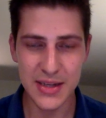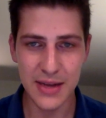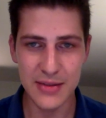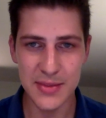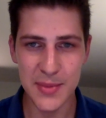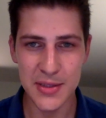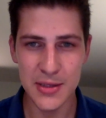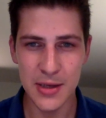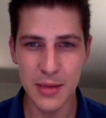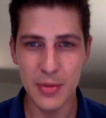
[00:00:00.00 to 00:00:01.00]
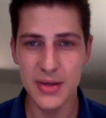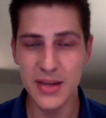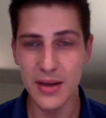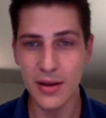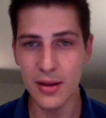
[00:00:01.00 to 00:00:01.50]
announcements, but
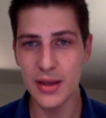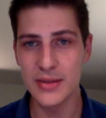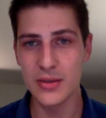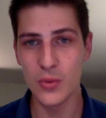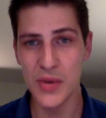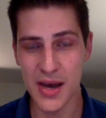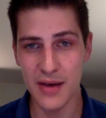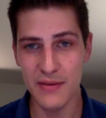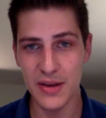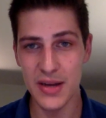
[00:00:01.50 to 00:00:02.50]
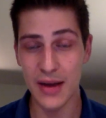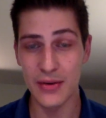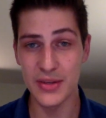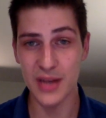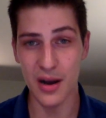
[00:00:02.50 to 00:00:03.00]
until it's the week of and
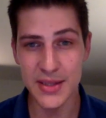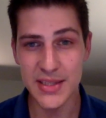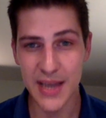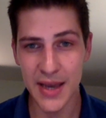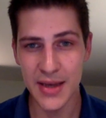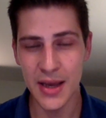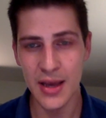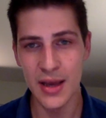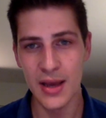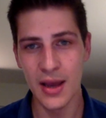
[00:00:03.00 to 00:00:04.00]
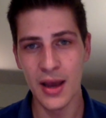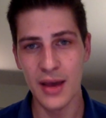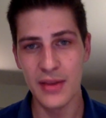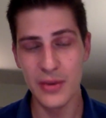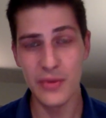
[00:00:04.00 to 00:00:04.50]
Tiger is on site,
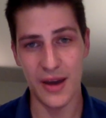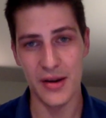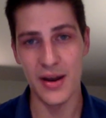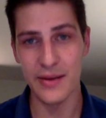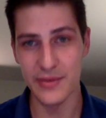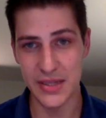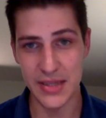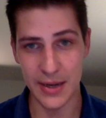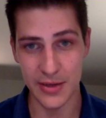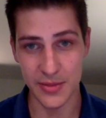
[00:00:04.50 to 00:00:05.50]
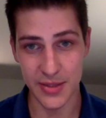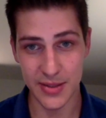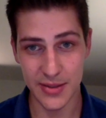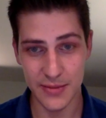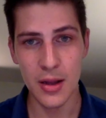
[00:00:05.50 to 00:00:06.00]
I think we've had enough of these
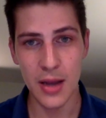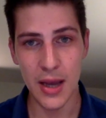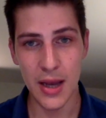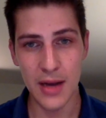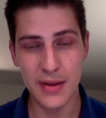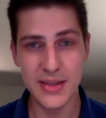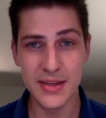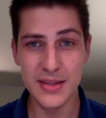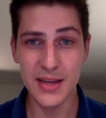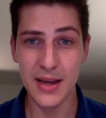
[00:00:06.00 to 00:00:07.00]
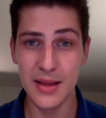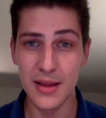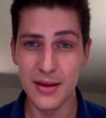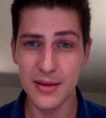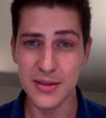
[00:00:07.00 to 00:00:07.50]
announcements. And this is a
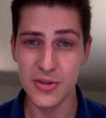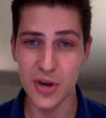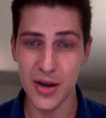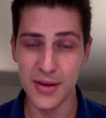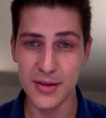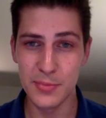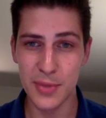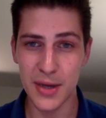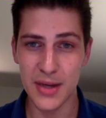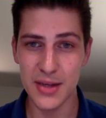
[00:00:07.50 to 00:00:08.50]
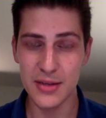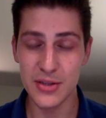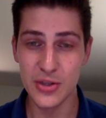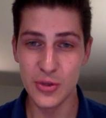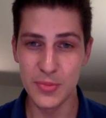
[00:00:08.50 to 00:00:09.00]
little strange, but
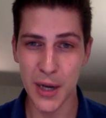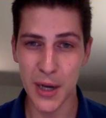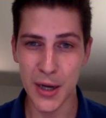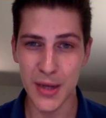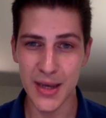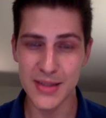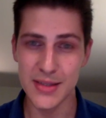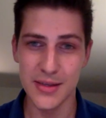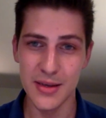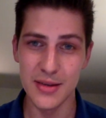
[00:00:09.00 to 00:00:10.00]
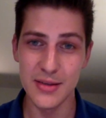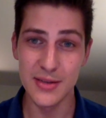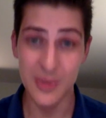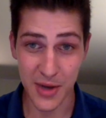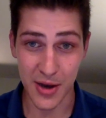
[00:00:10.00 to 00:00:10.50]
Snoop Dogg, yes,
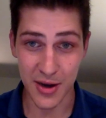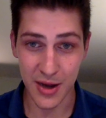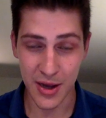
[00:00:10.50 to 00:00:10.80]
Snoop Dogg,